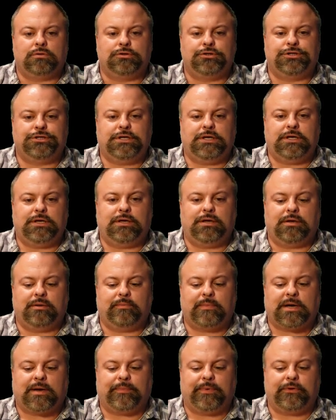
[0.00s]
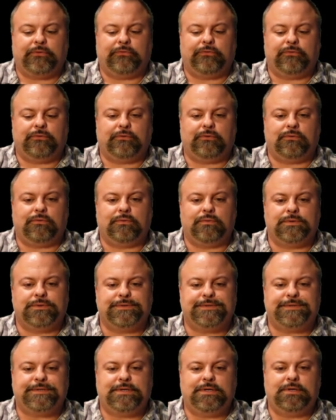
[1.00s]
G mapping to
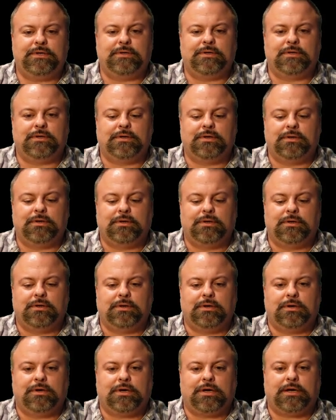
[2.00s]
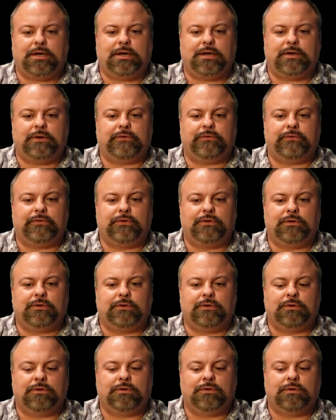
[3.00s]
C, and
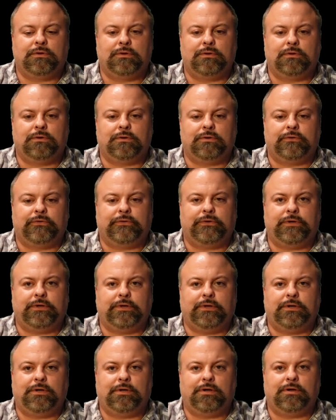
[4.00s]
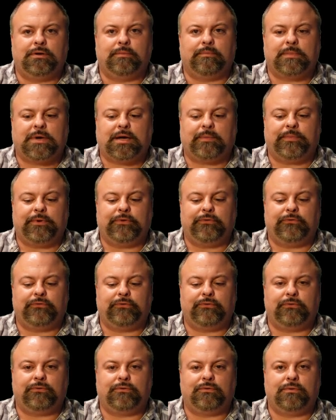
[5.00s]
T mapping
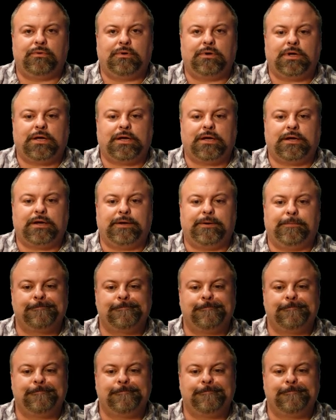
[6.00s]
to A.